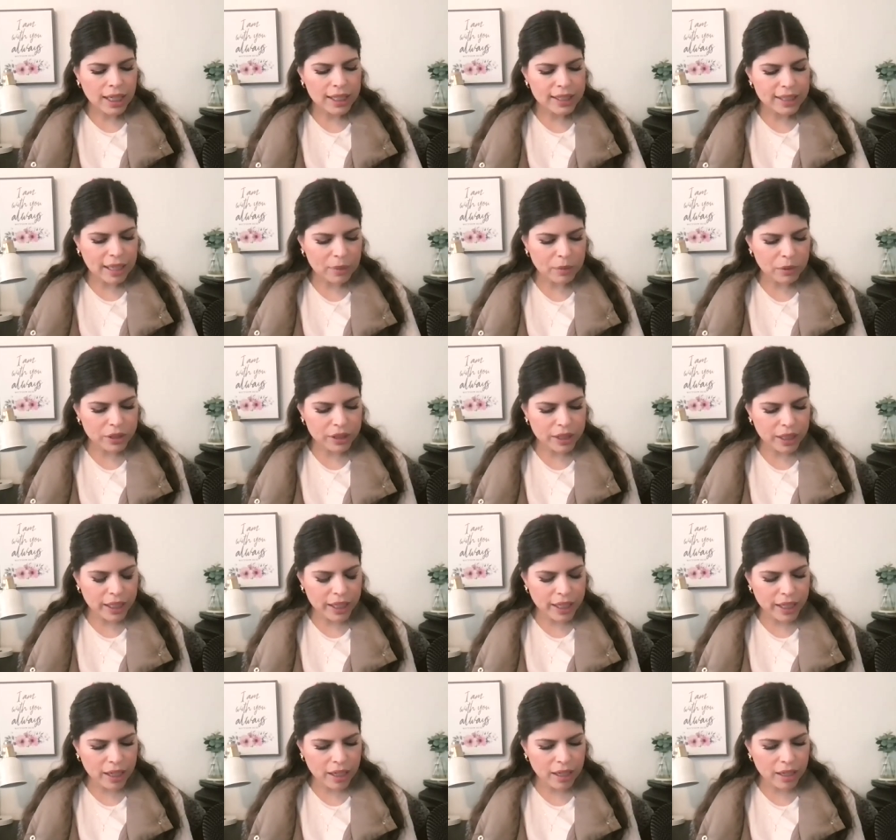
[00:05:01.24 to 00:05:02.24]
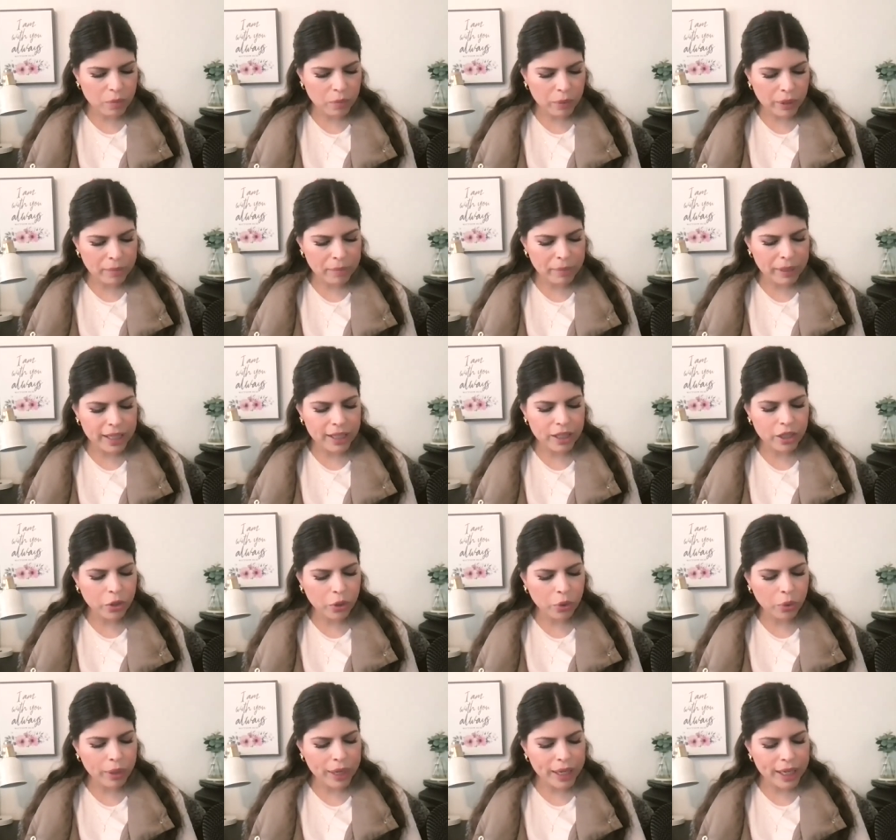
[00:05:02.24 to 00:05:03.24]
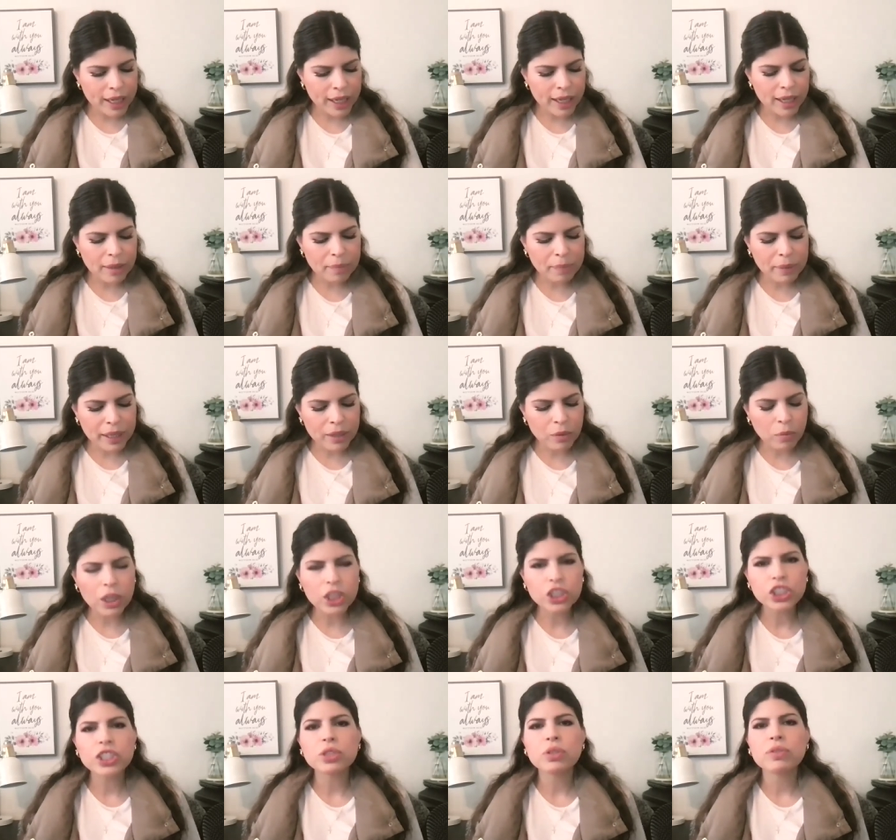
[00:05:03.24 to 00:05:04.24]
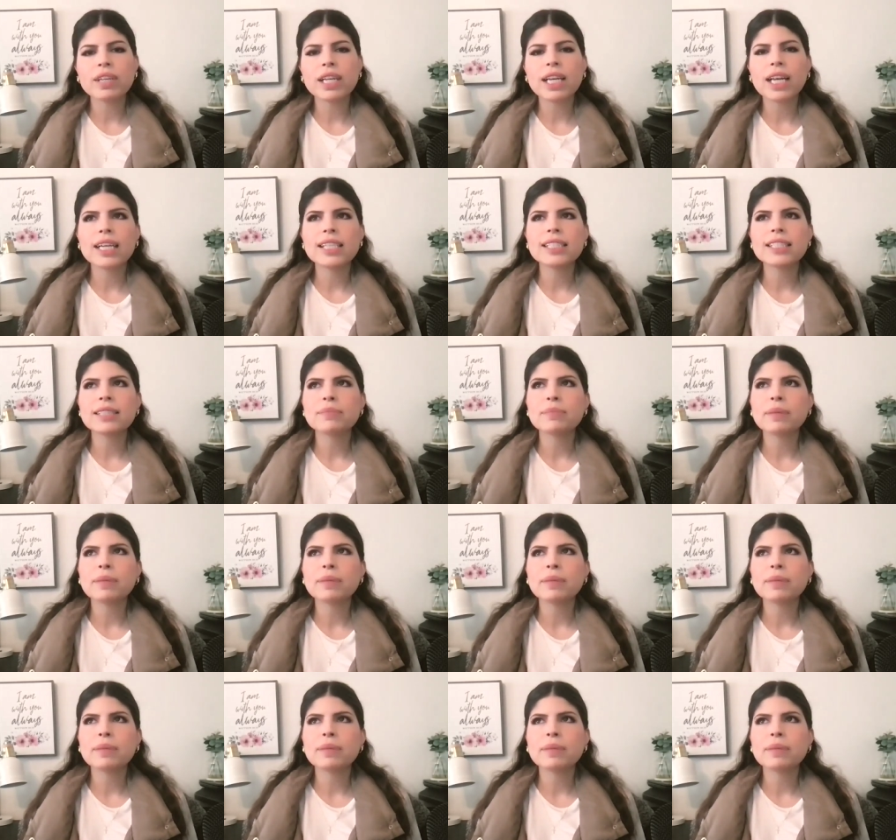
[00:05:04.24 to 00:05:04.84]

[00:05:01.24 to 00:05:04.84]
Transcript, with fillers: as I was a young woman growing up and watching novelas,